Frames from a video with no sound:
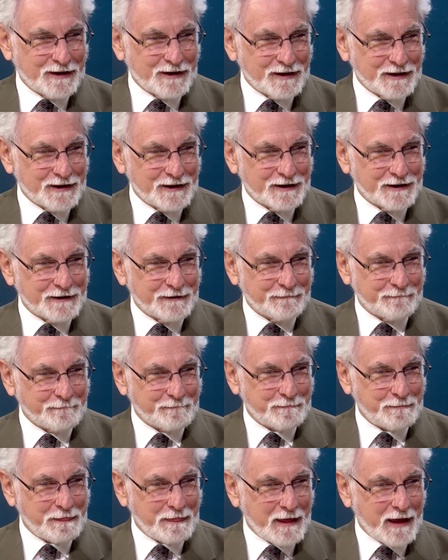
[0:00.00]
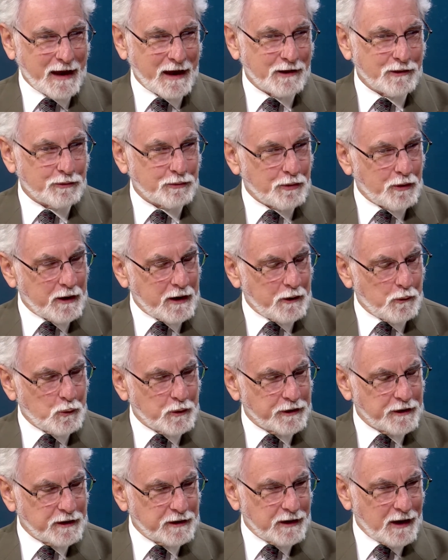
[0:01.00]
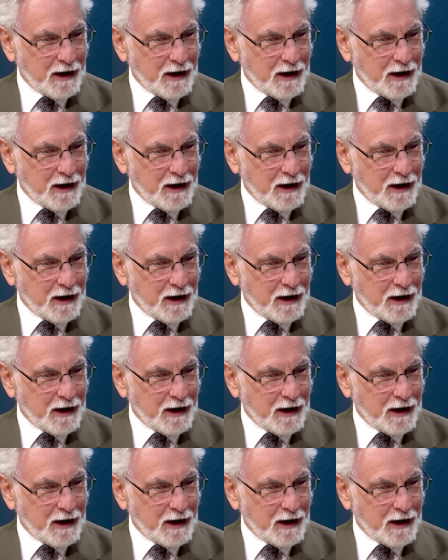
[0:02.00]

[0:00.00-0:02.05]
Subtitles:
And within